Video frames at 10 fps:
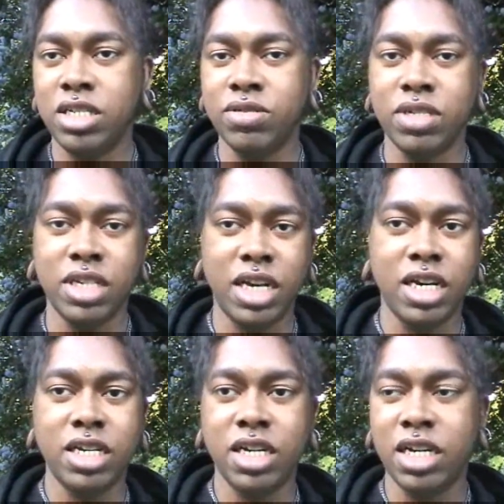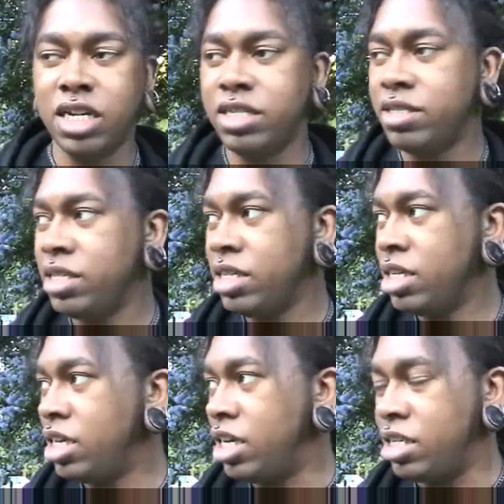doing that,
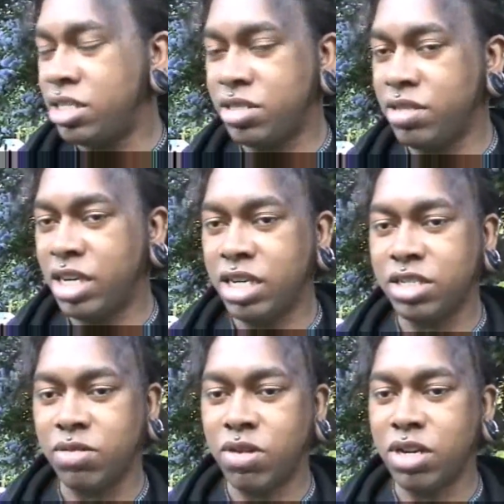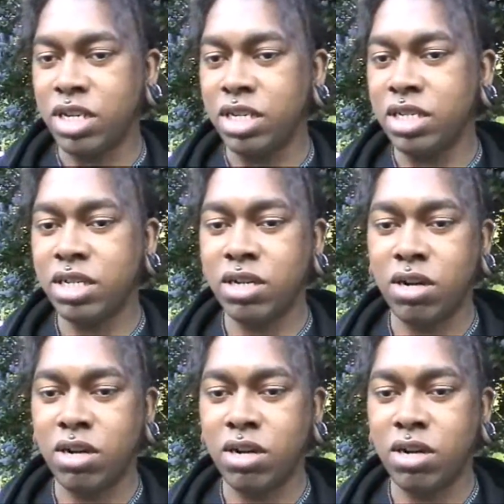these two guys are walking